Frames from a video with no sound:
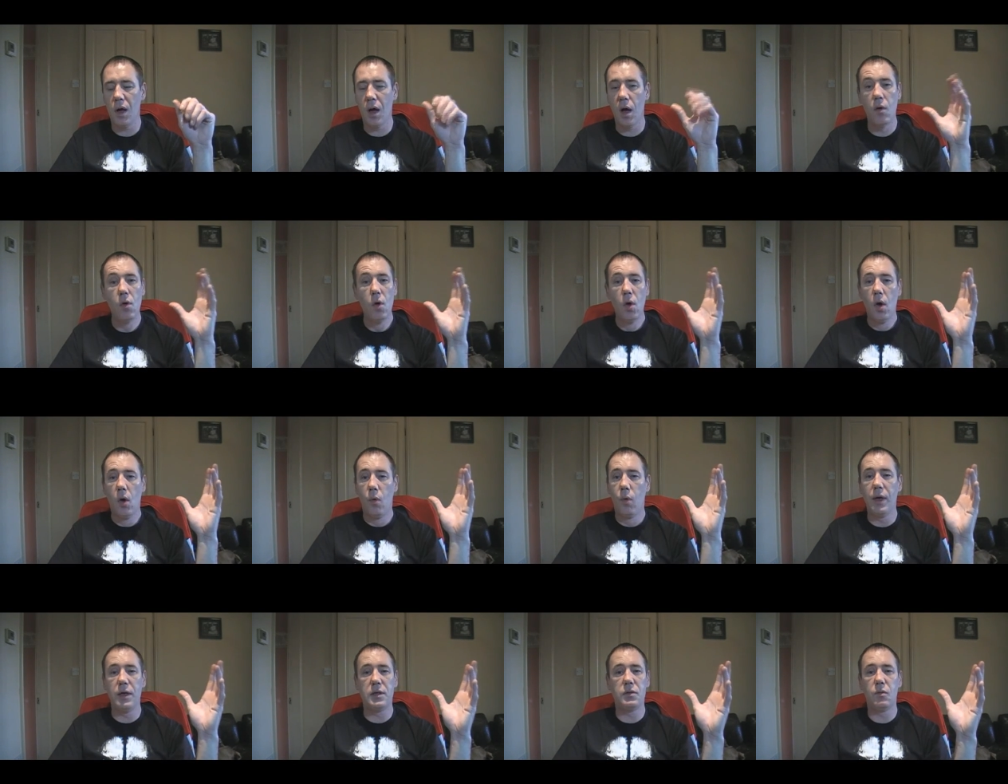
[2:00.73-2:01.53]
Uh,
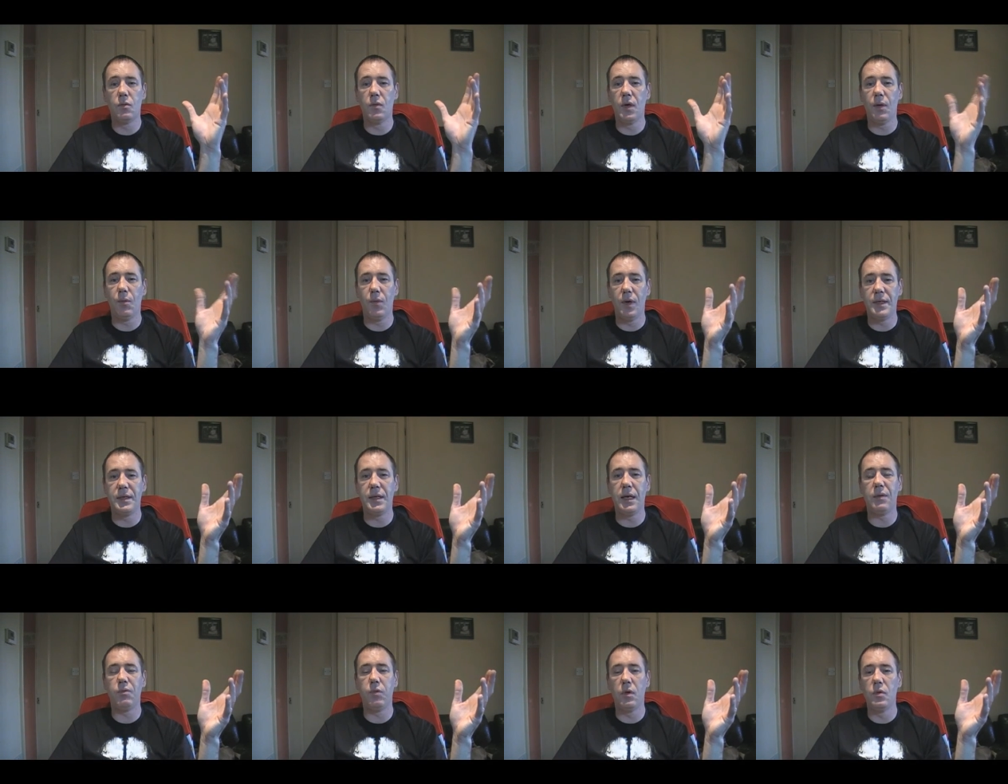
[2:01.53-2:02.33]
which we, we
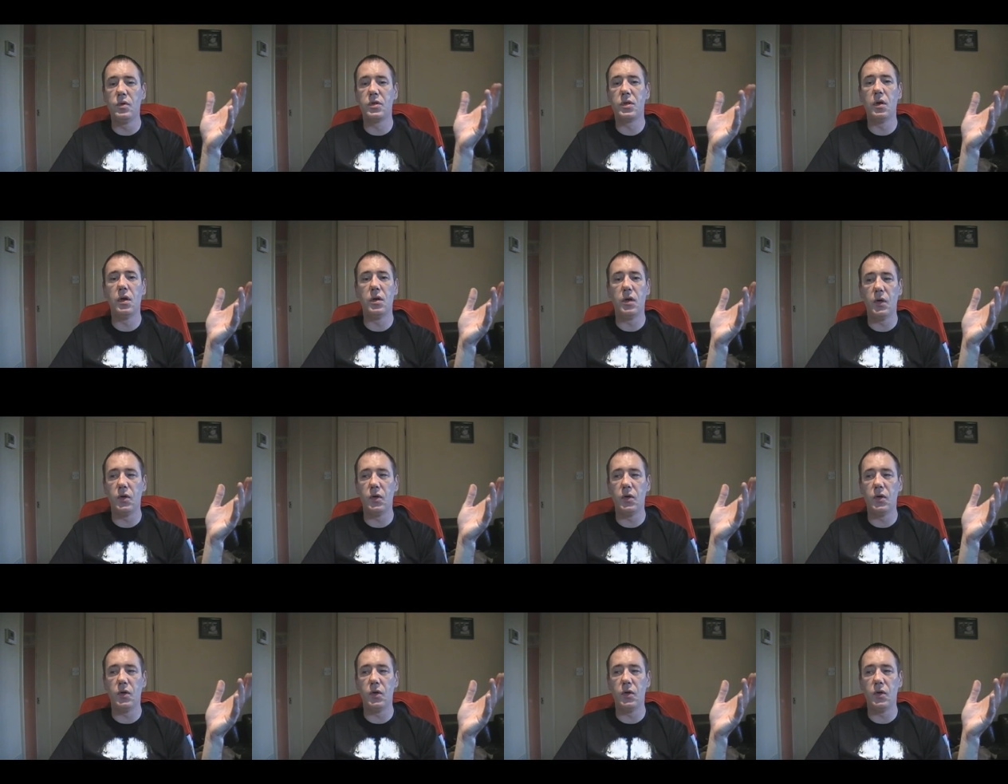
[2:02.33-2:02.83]
said we was going to